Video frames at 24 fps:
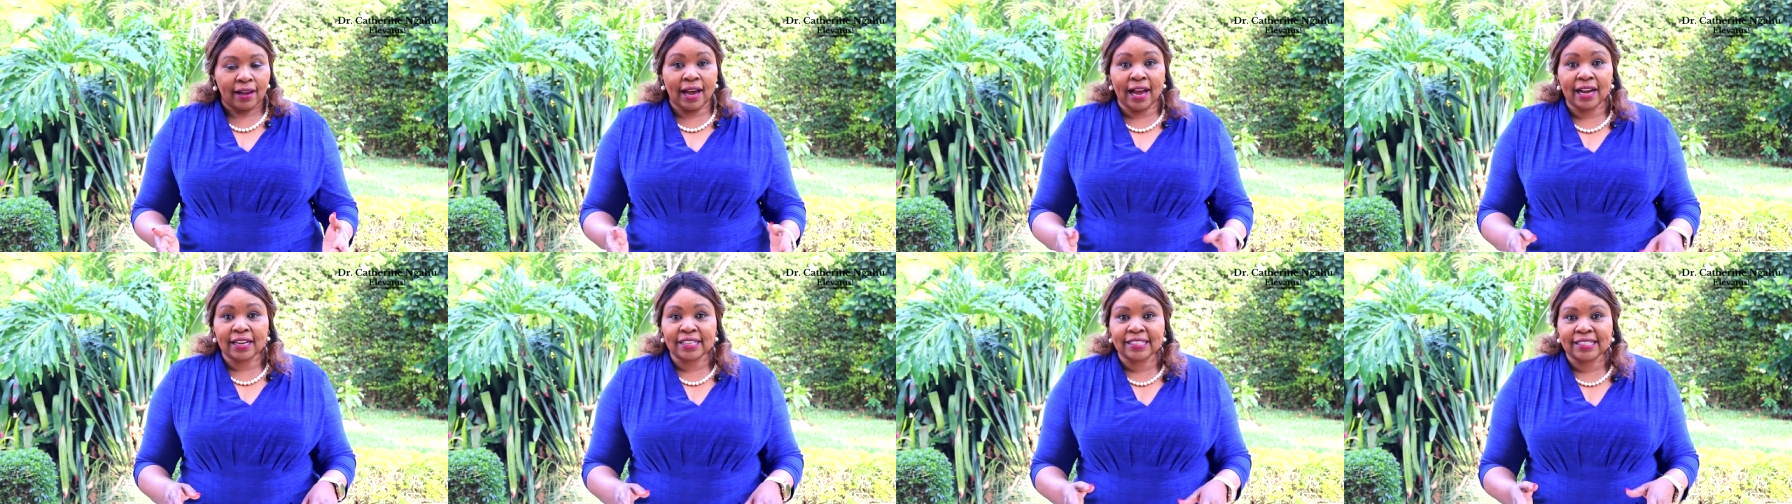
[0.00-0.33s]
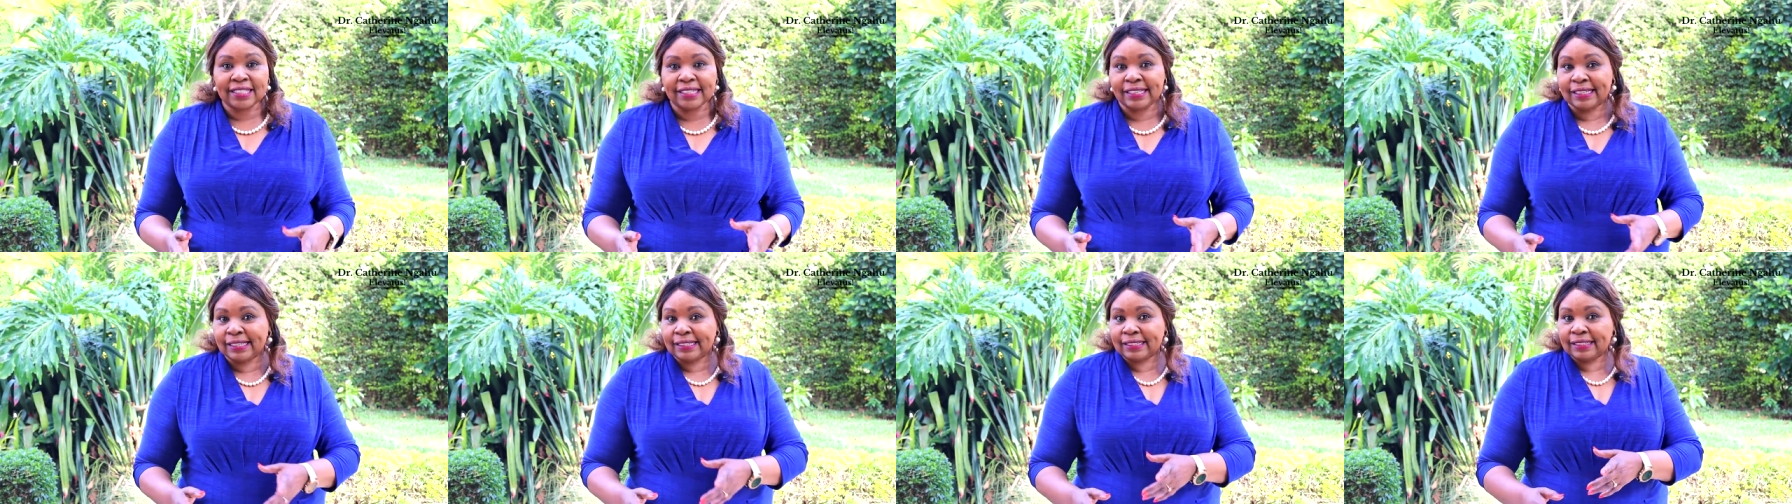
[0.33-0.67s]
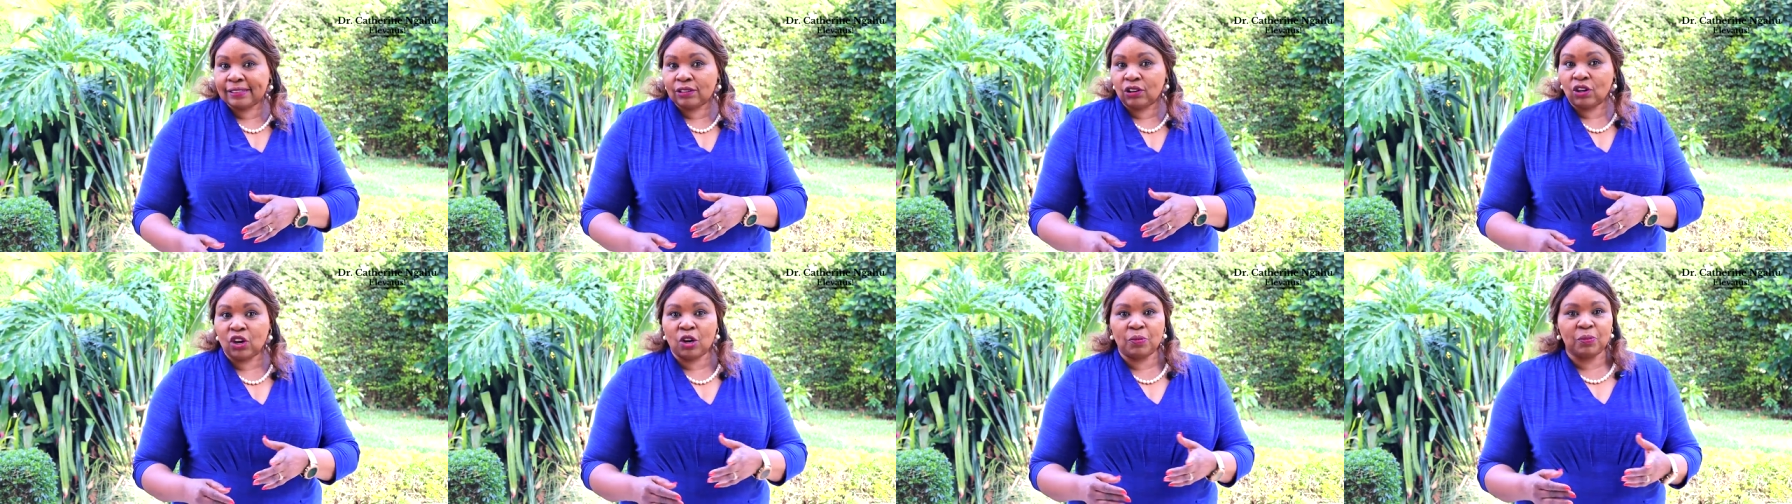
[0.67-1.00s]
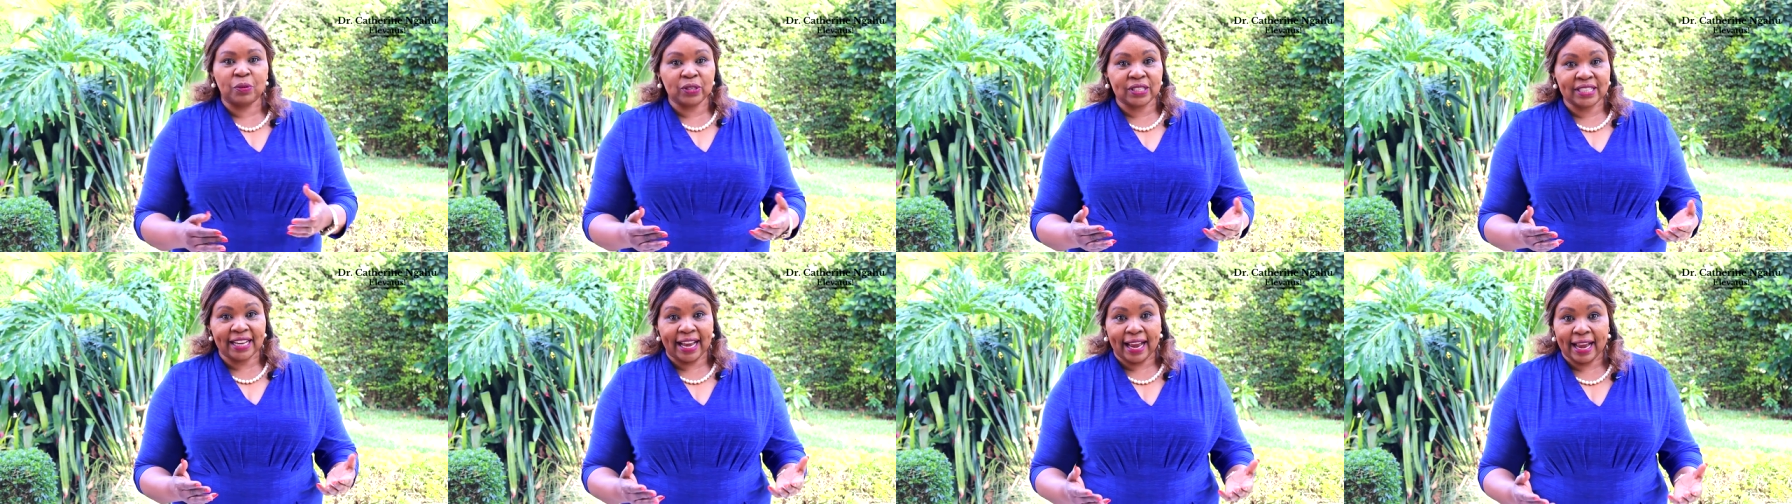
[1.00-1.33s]
actually
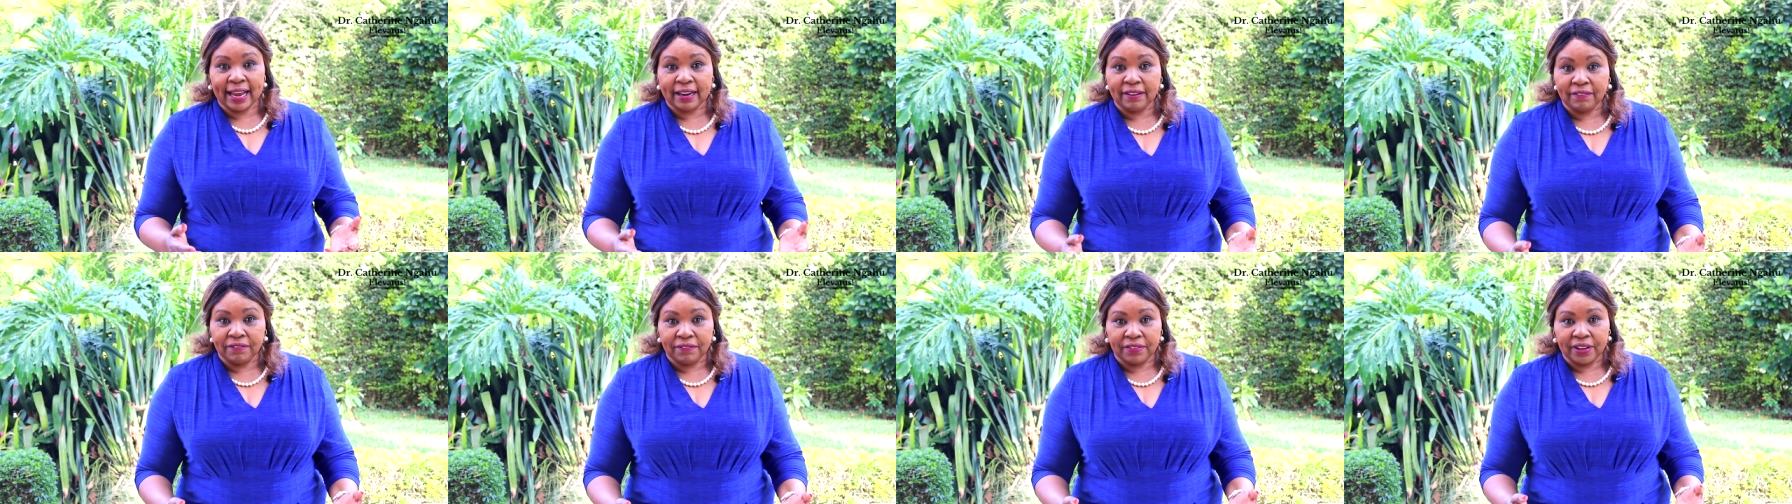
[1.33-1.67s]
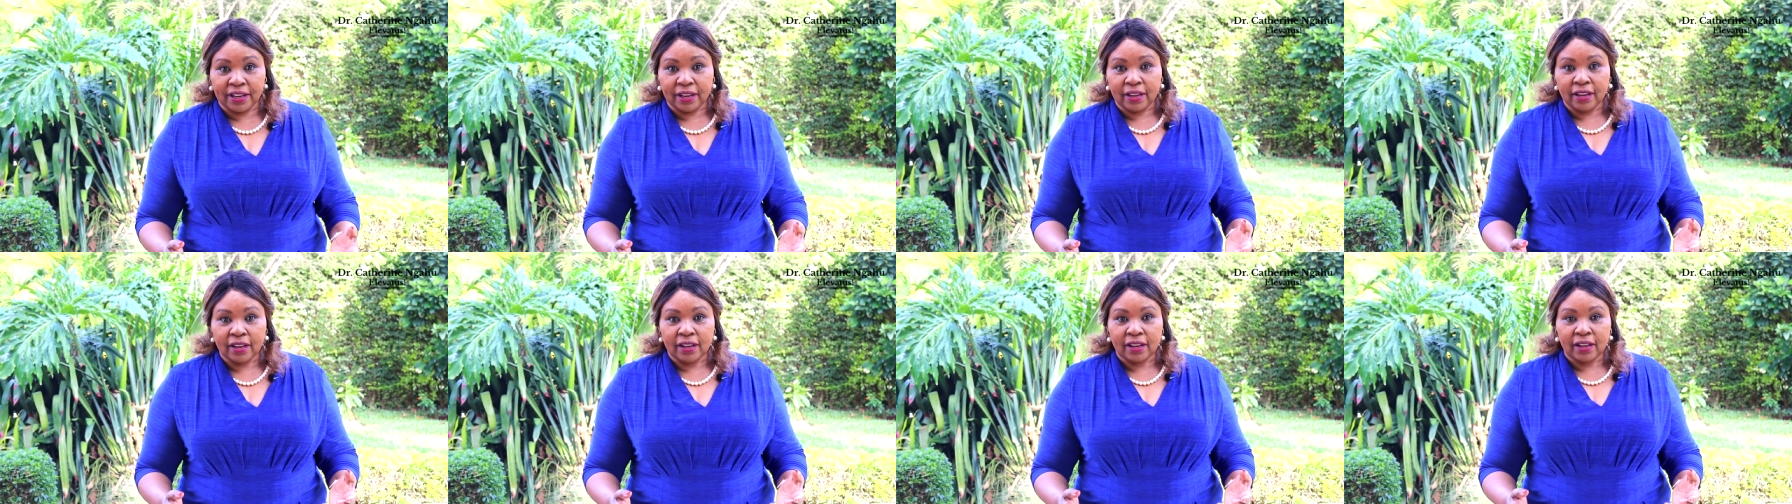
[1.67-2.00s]
almost envy,